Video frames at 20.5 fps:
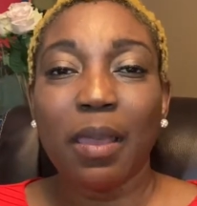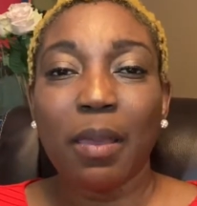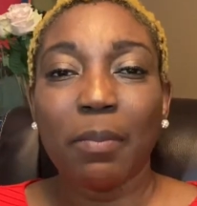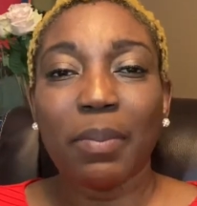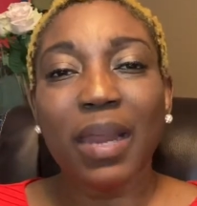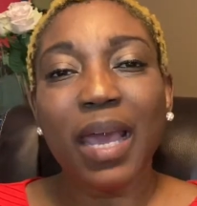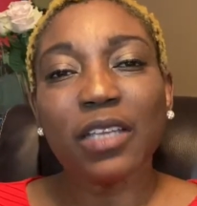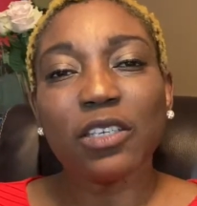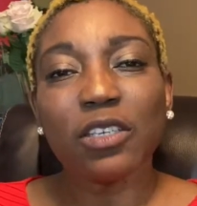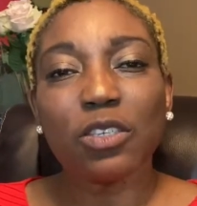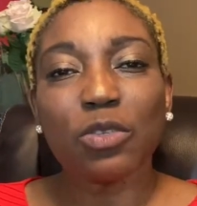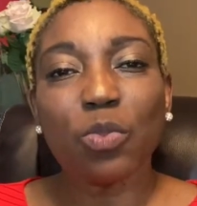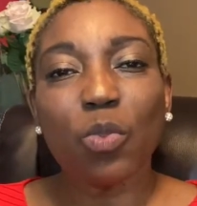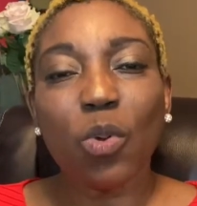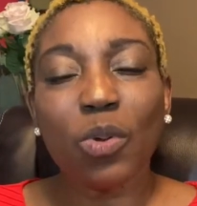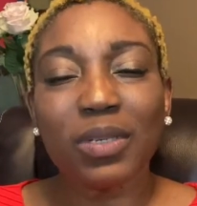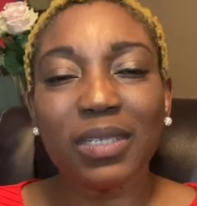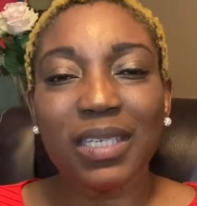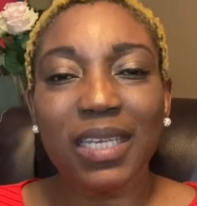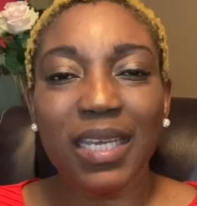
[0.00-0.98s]
But I just
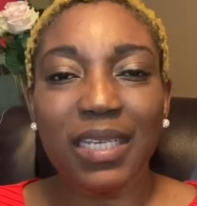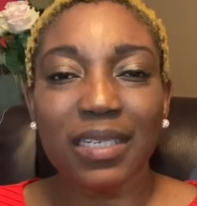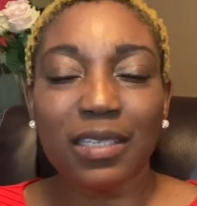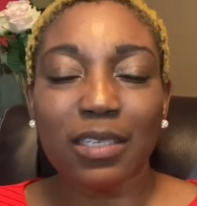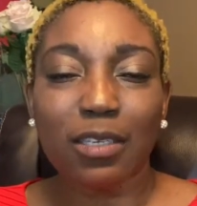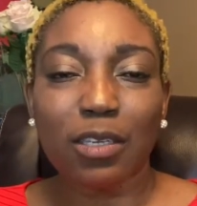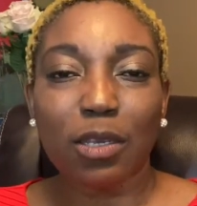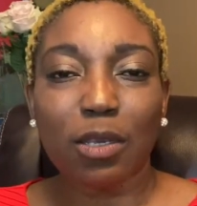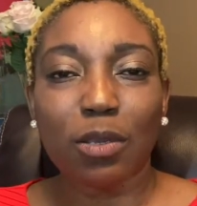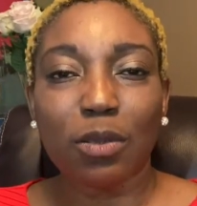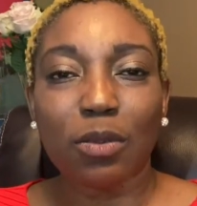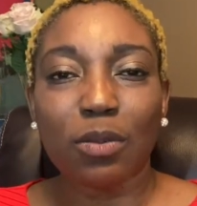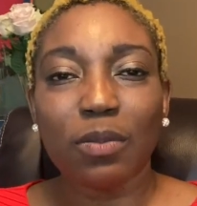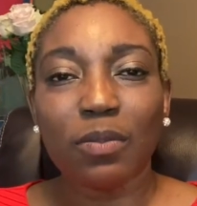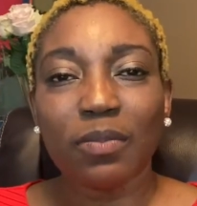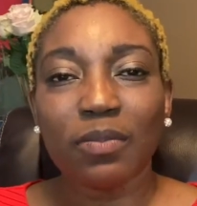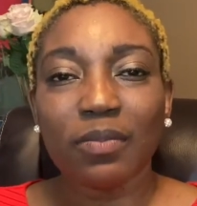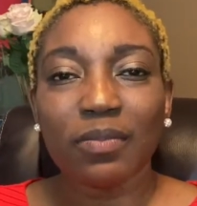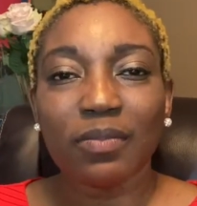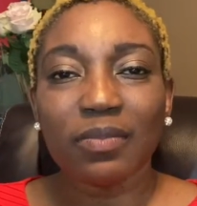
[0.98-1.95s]
wanted to
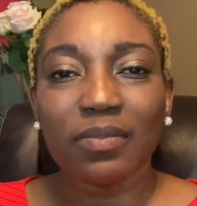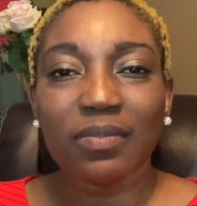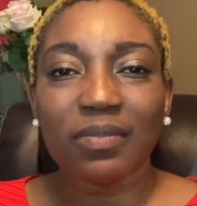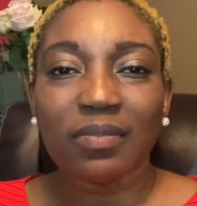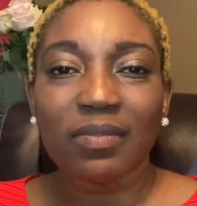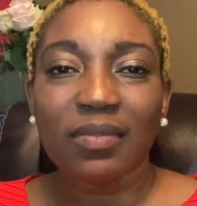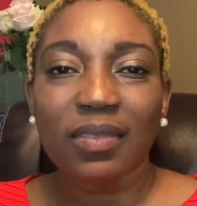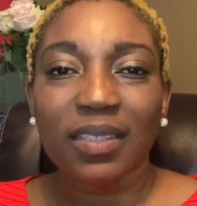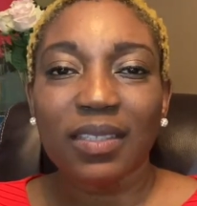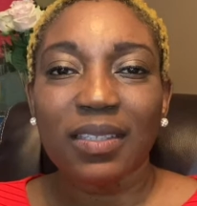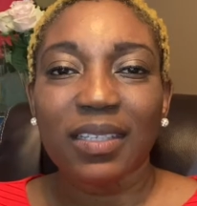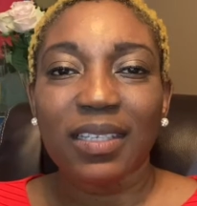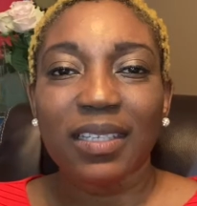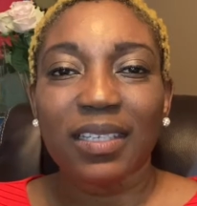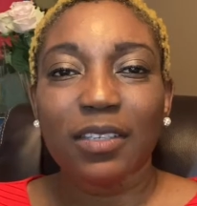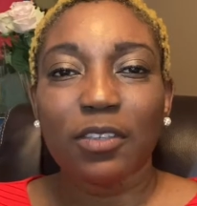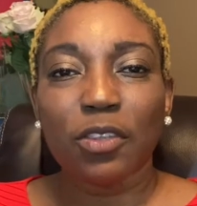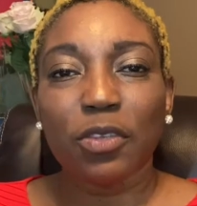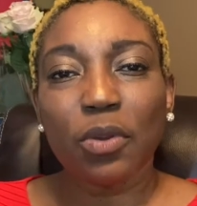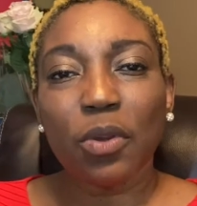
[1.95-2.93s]

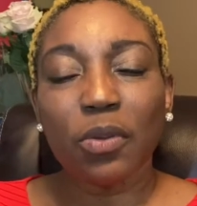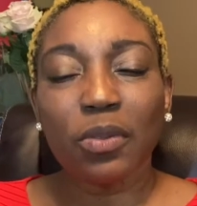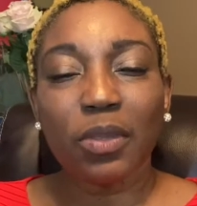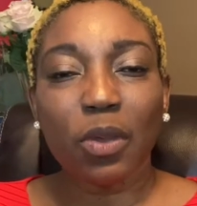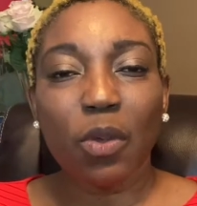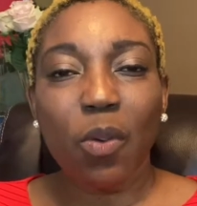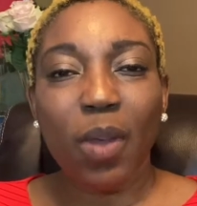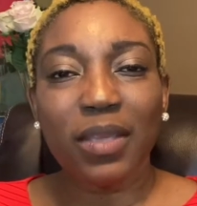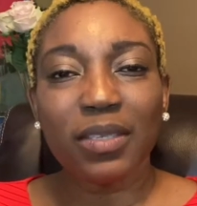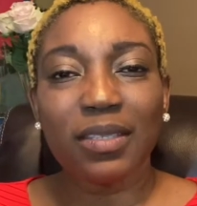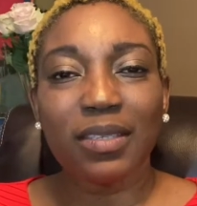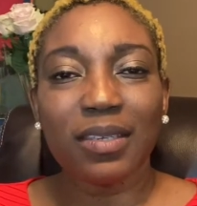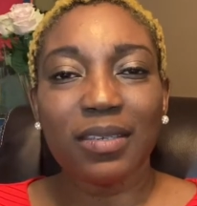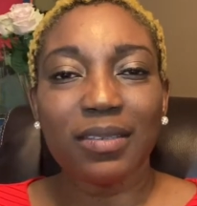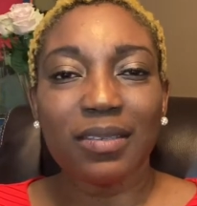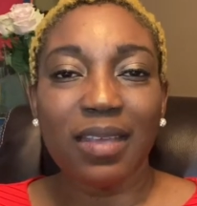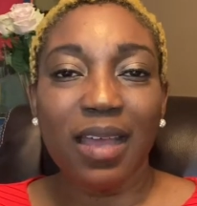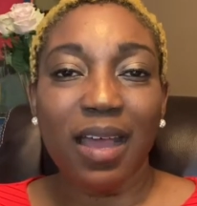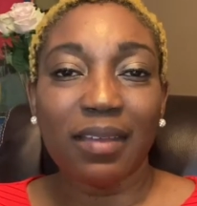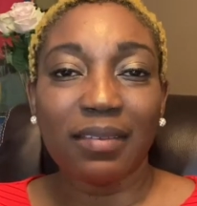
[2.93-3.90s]
throw the
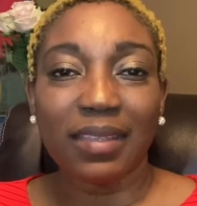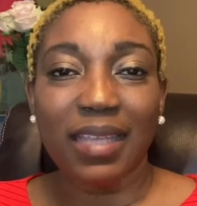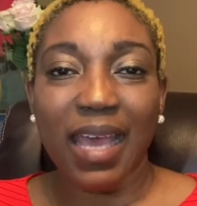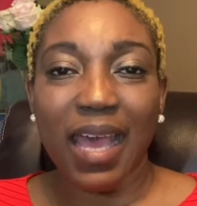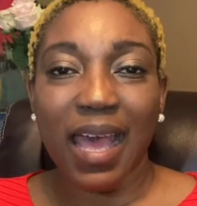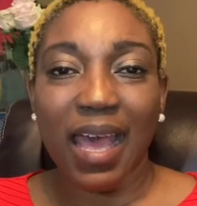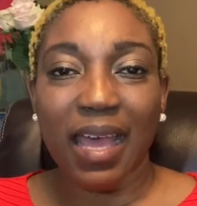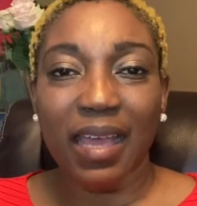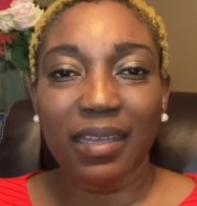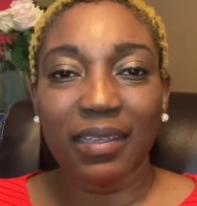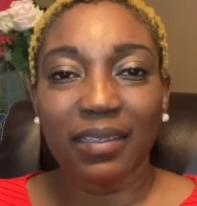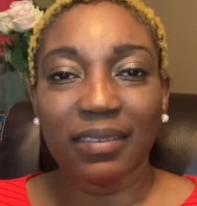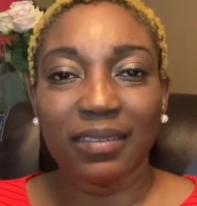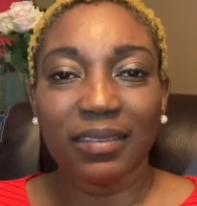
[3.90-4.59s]
questions out there.